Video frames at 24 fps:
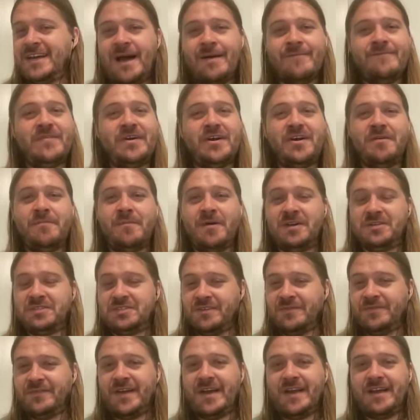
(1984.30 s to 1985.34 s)
I'm very much
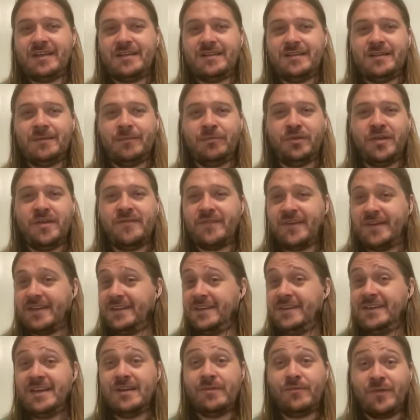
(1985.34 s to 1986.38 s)
of like the belief, like,
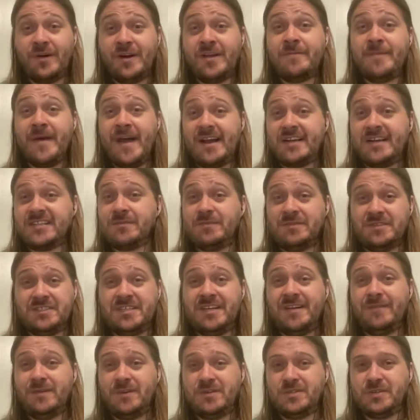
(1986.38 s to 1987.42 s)
get running backs and
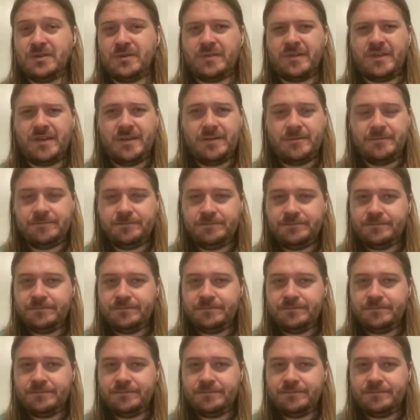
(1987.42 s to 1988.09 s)
receivers early.